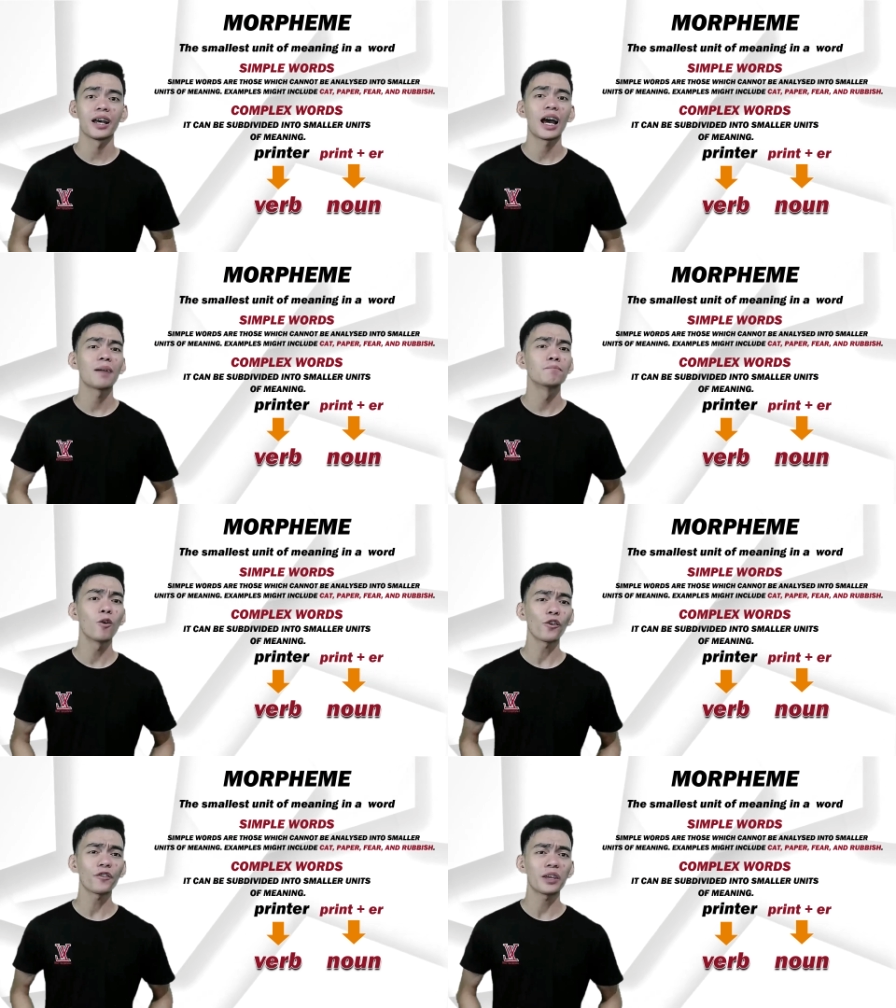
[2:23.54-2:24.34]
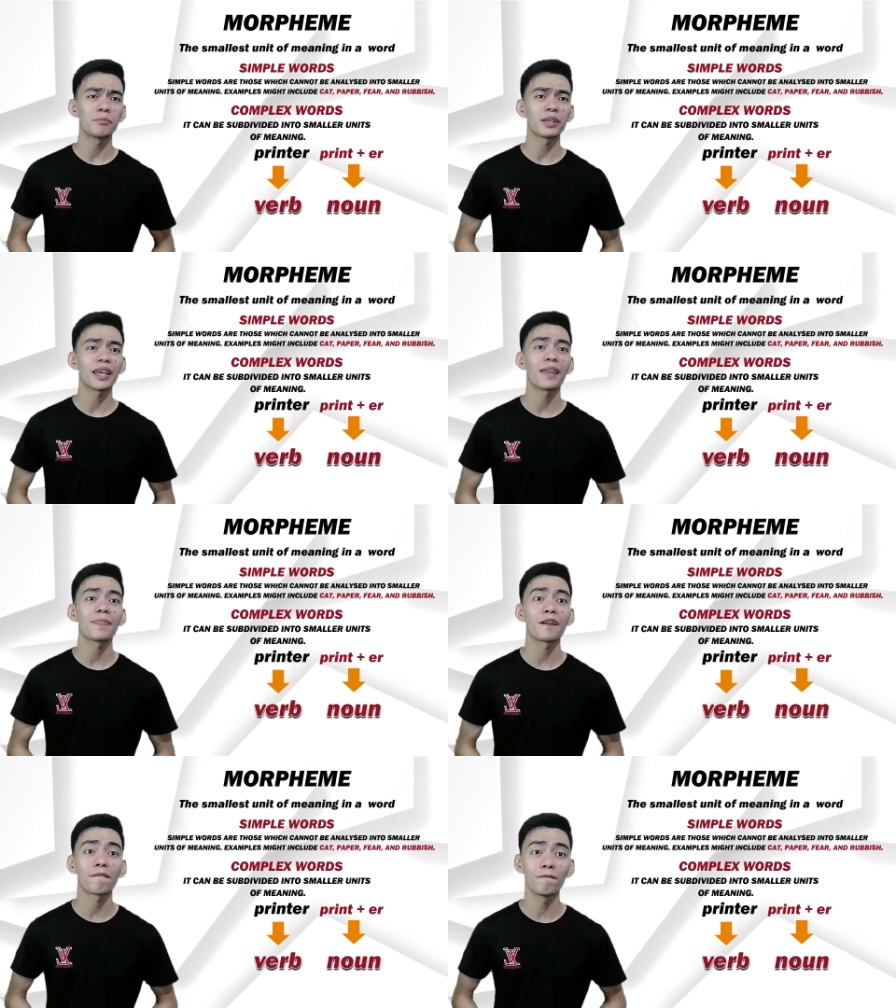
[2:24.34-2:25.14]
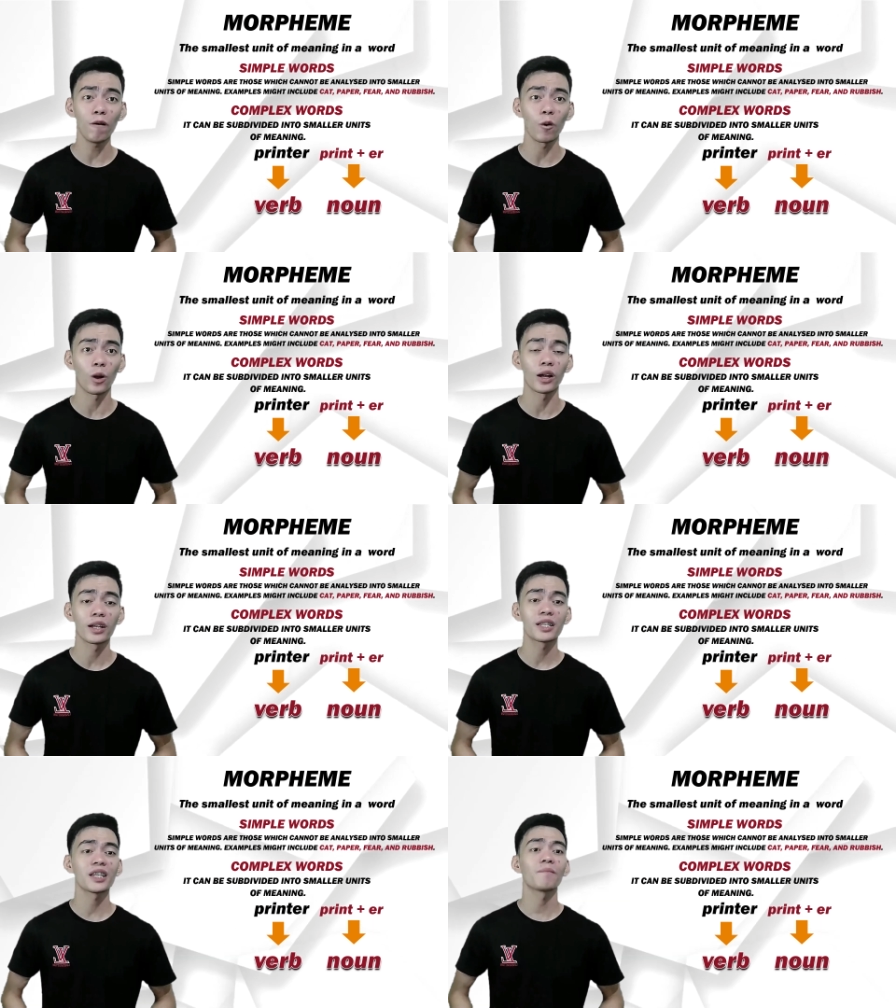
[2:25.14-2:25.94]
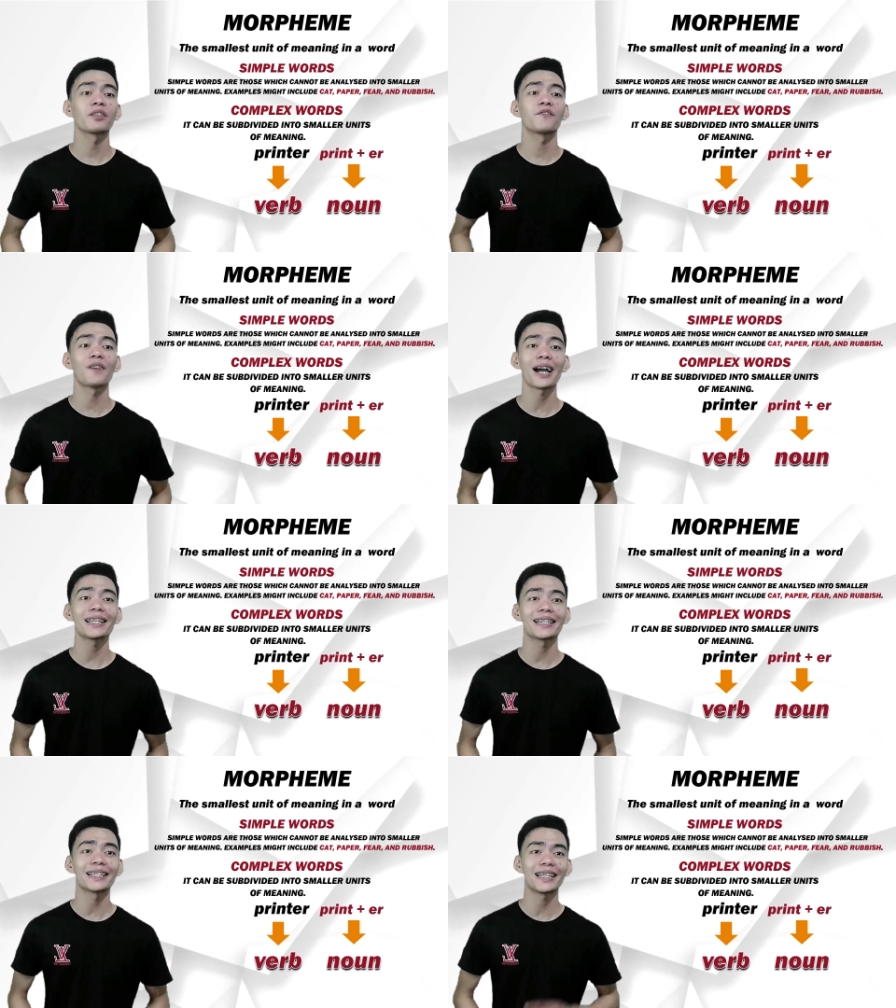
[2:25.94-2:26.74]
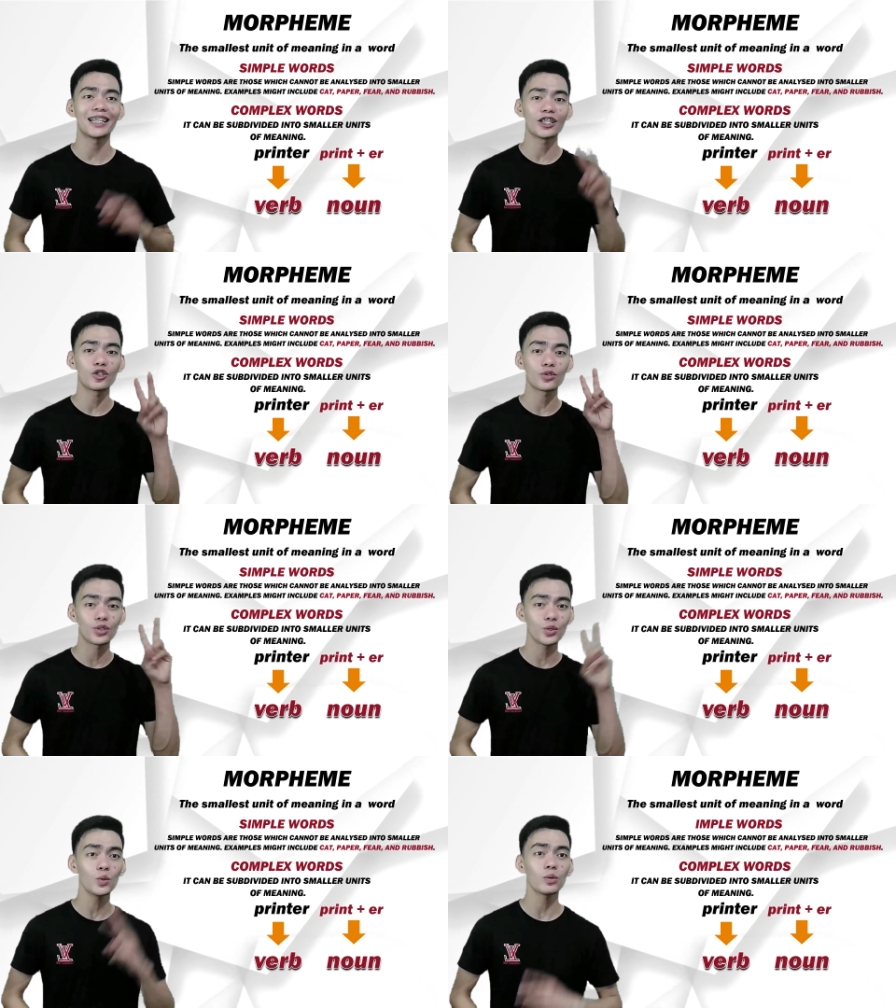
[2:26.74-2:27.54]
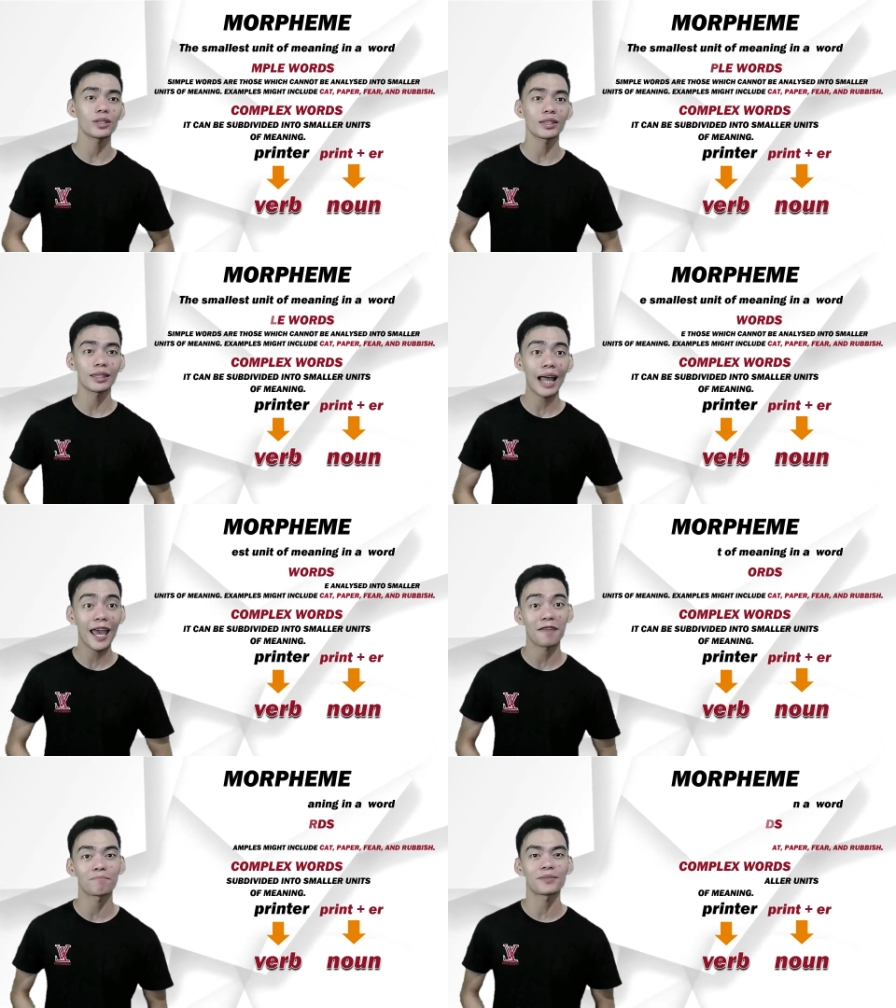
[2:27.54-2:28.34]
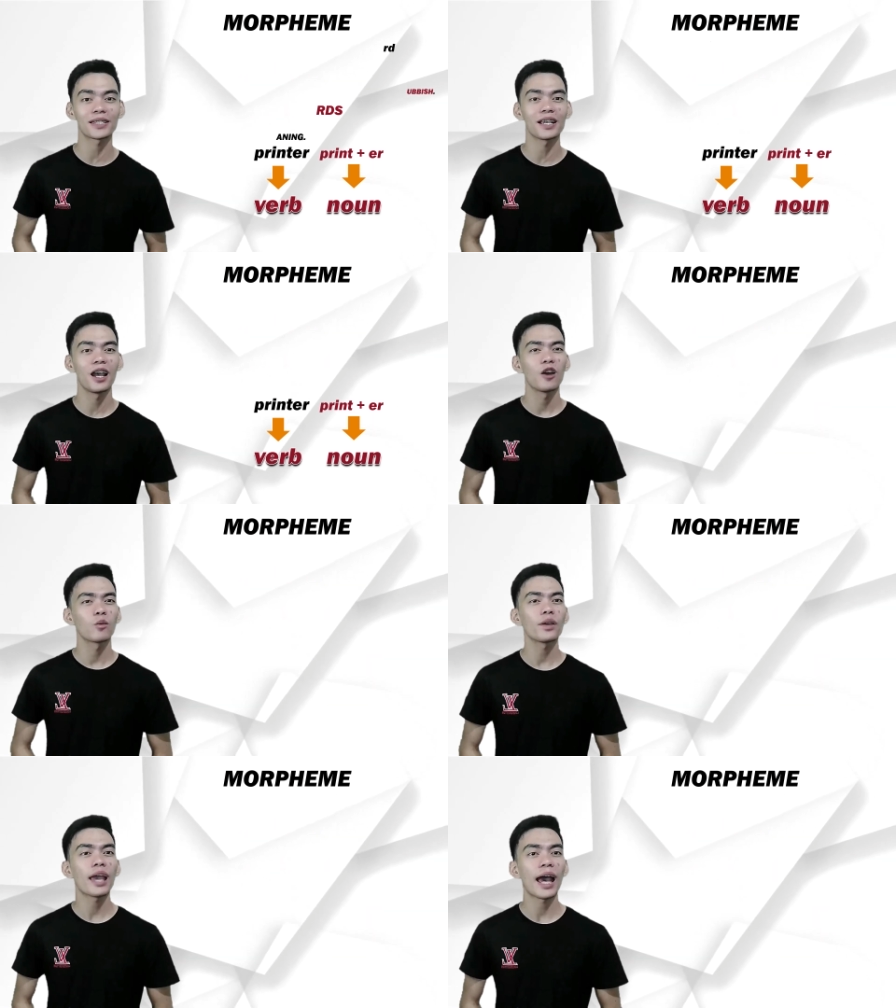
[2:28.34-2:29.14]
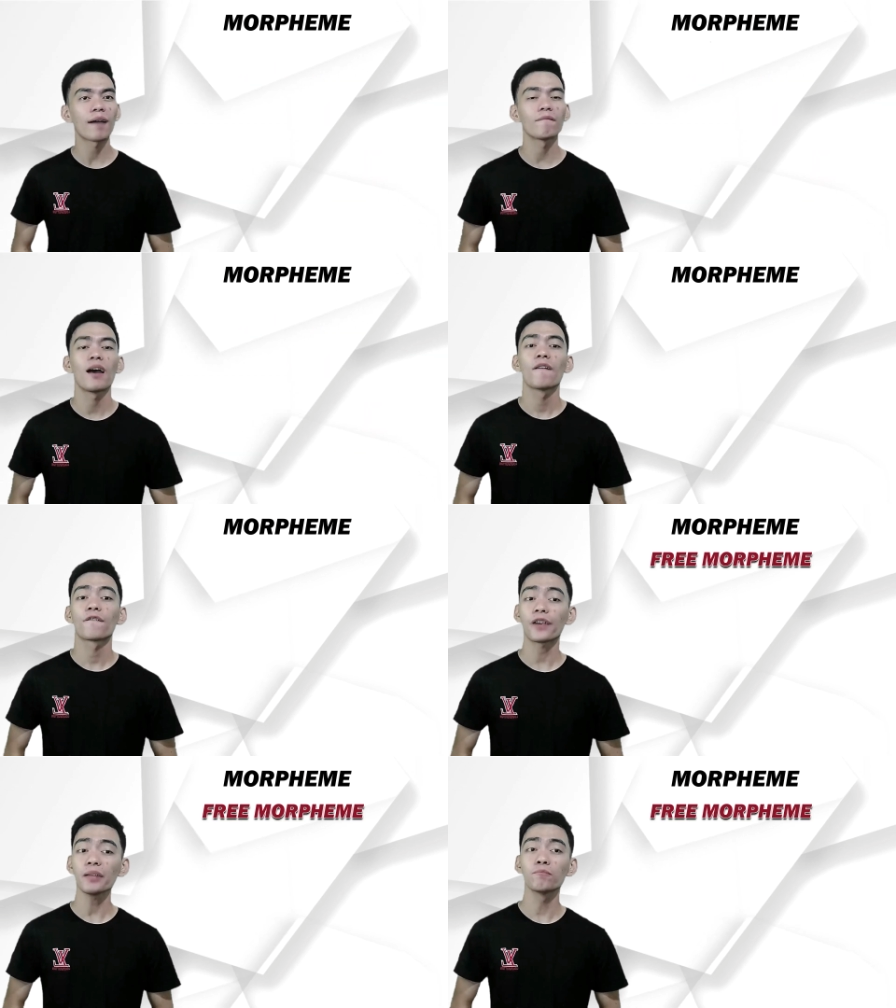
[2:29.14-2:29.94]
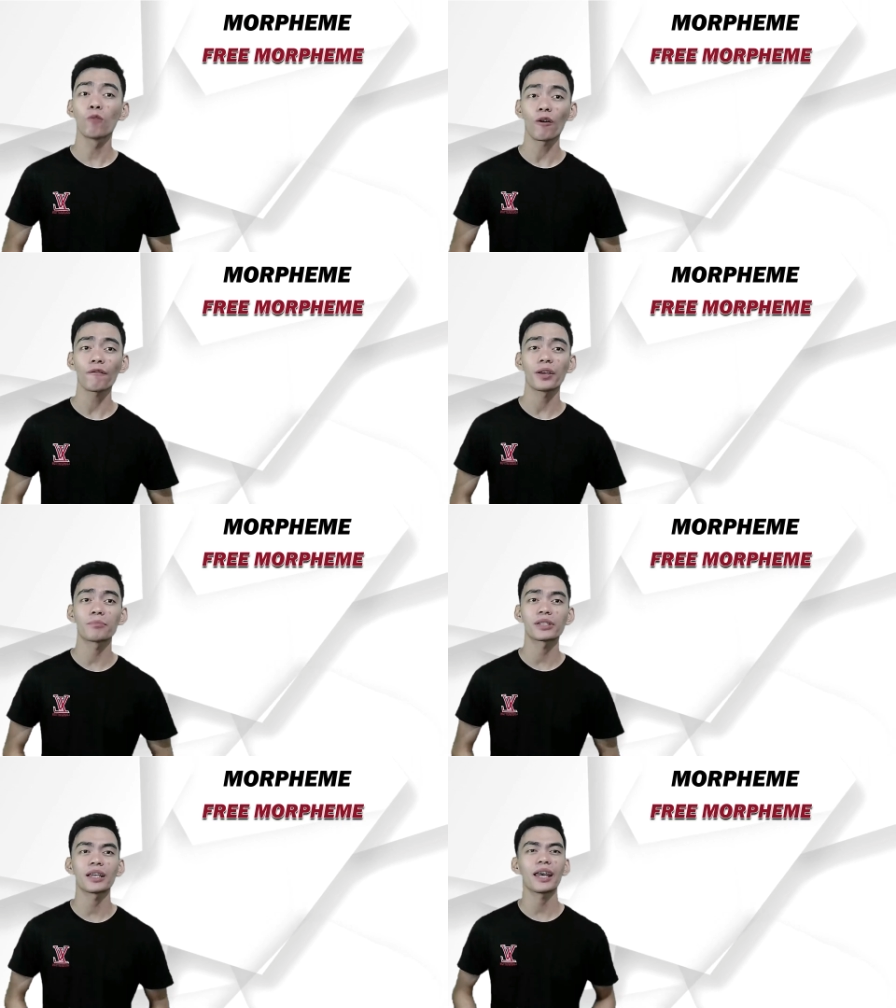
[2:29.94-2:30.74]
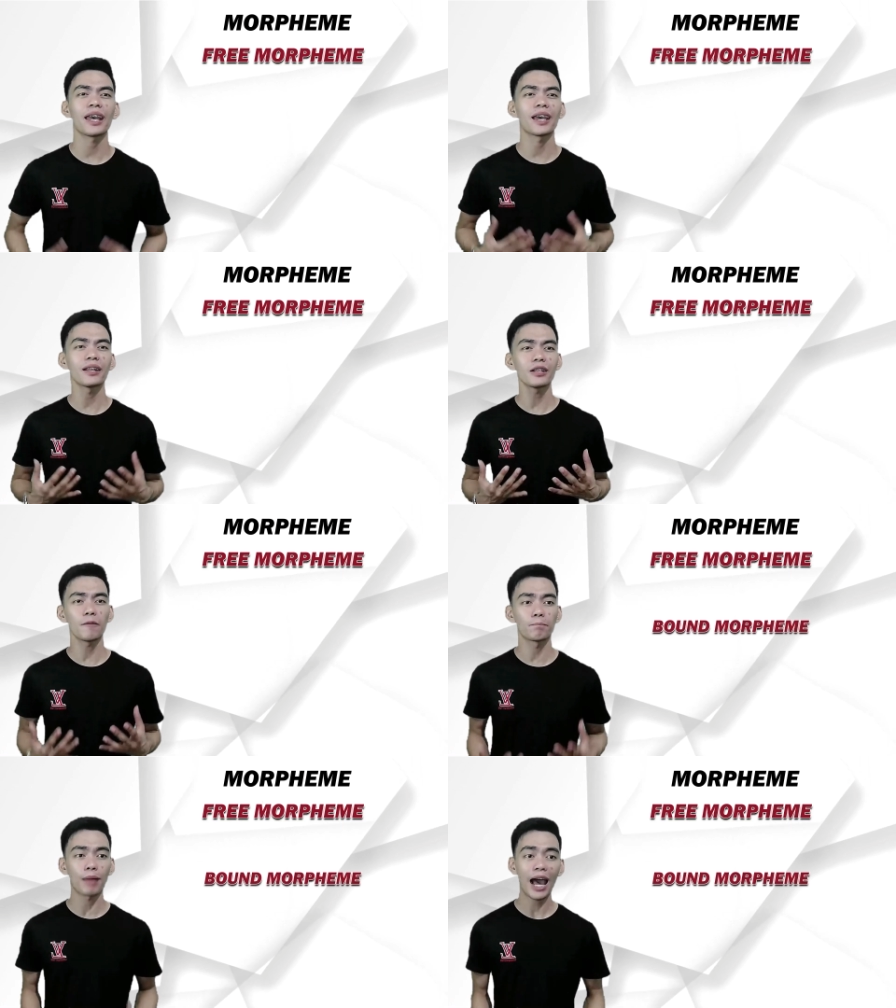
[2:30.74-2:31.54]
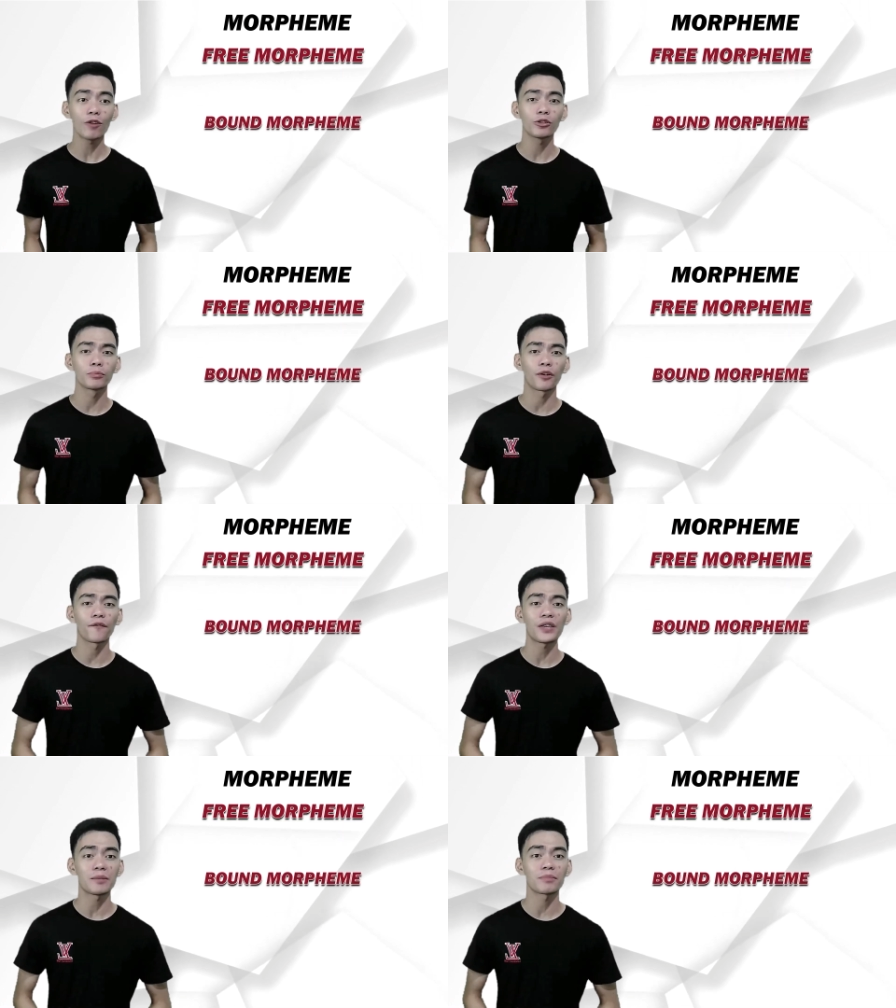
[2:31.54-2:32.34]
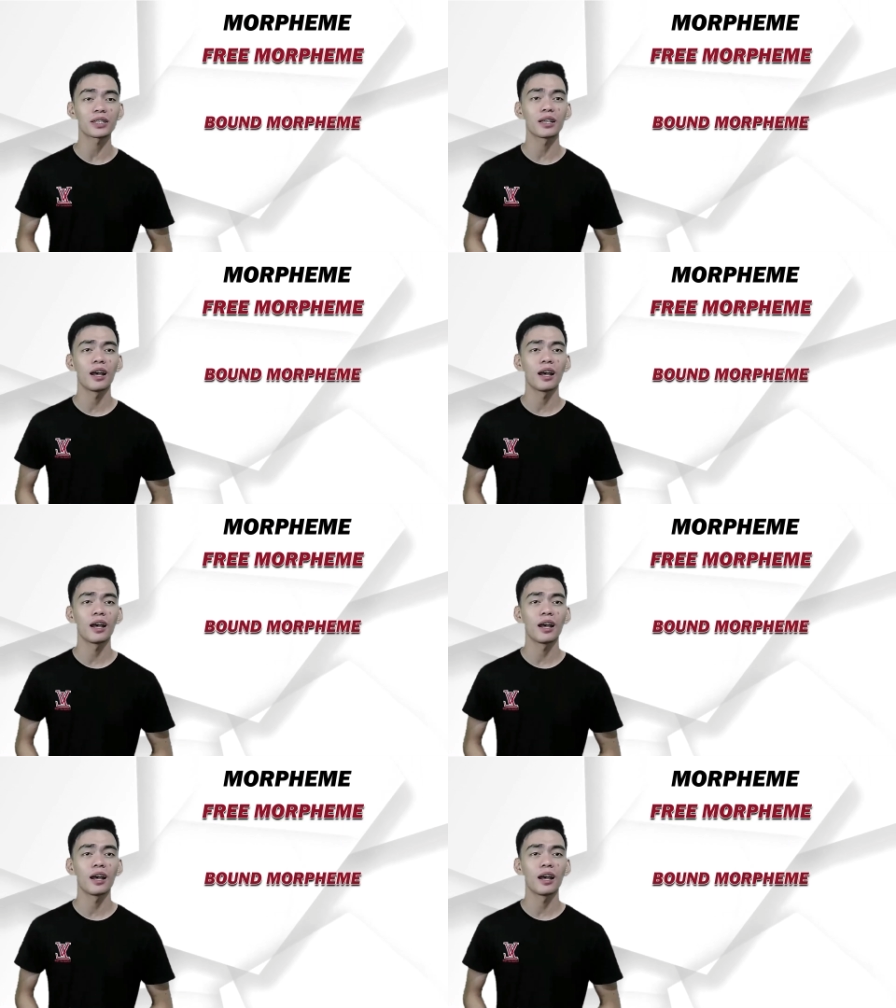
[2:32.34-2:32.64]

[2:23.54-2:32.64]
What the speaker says: a morpheme can therefore subdivided into two types. We have free morphemes and bound morphemes.